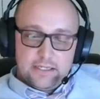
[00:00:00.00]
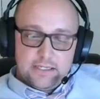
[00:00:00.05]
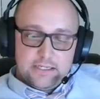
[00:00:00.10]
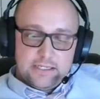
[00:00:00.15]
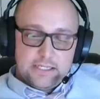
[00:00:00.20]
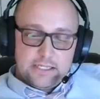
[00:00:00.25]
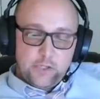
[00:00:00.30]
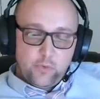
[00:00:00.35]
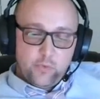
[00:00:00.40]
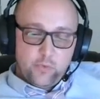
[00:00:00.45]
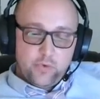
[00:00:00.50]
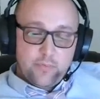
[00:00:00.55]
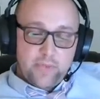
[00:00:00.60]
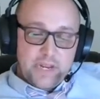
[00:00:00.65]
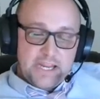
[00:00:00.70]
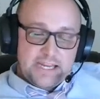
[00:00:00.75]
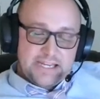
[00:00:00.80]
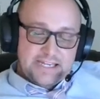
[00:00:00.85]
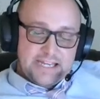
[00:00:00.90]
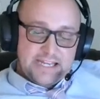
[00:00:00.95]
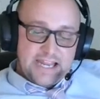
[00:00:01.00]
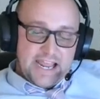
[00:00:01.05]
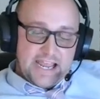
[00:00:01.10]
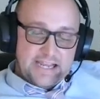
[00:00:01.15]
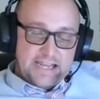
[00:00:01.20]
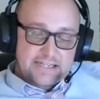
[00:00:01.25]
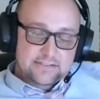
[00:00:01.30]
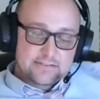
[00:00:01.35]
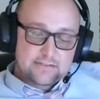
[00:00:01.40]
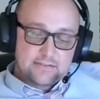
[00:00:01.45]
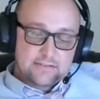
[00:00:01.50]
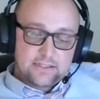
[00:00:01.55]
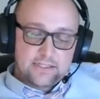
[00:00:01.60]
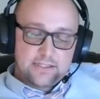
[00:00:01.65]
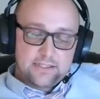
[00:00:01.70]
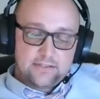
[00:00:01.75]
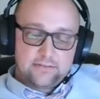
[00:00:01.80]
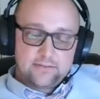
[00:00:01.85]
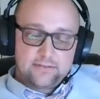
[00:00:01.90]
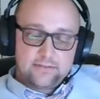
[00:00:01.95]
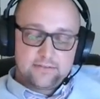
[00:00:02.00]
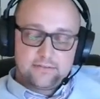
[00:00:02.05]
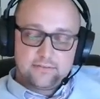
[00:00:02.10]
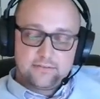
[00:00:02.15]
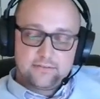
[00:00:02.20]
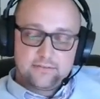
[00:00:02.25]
he would make an excellent